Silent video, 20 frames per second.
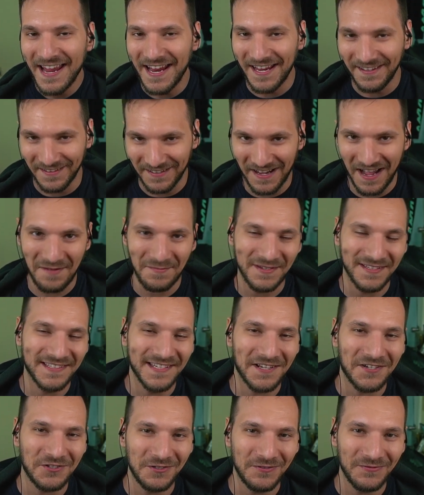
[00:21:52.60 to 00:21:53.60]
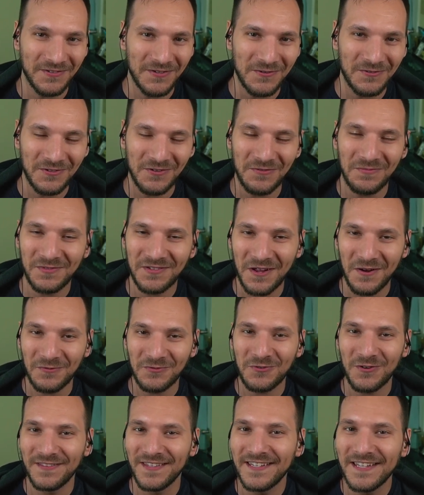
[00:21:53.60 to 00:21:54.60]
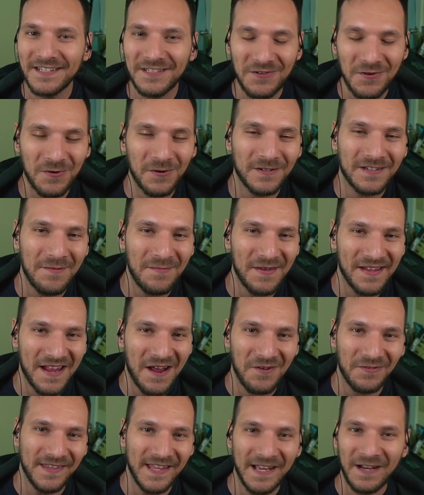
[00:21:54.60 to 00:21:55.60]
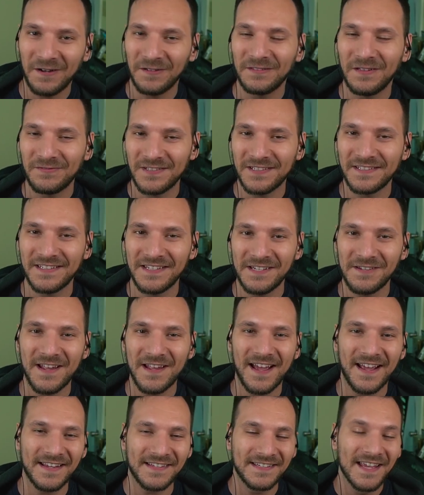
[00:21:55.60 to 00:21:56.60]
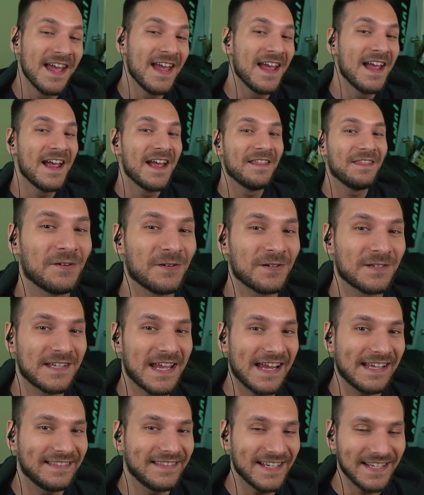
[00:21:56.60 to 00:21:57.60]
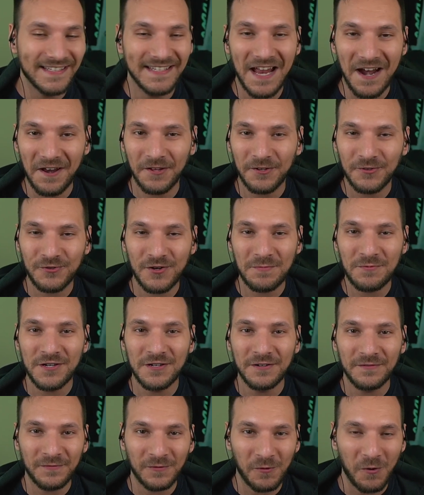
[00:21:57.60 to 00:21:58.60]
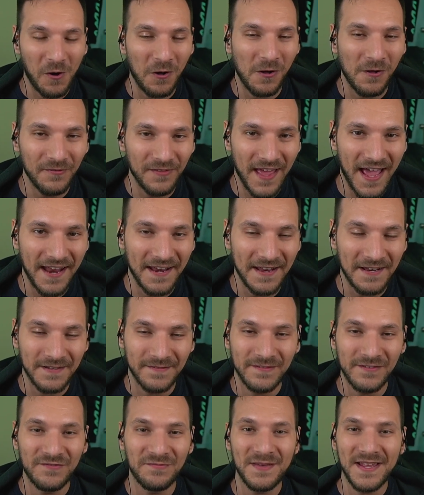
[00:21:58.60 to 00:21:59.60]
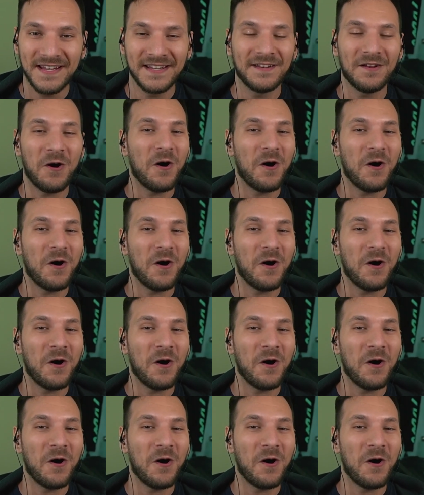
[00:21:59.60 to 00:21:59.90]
in the comment section of YouTube. So join the Discord, come hang out in there. I'd love to see you guys. There's a link down in the description for all that. And if you've made it